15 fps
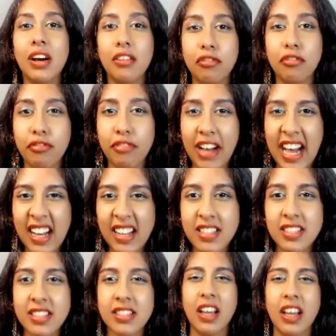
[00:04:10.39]

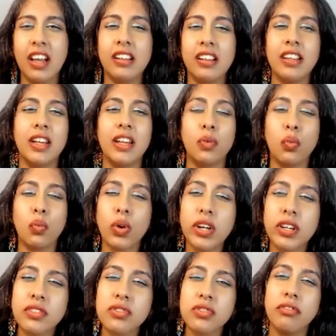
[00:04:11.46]
fast and it
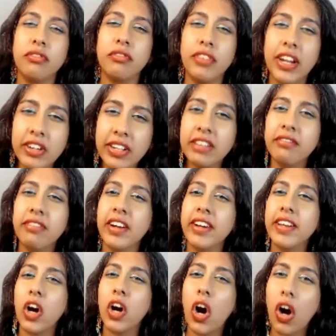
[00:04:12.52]
works very, very
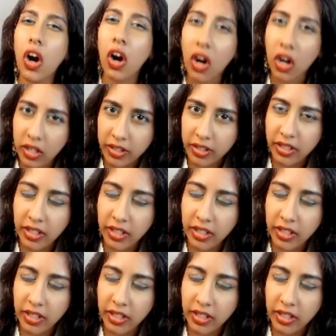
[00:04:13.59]
hard.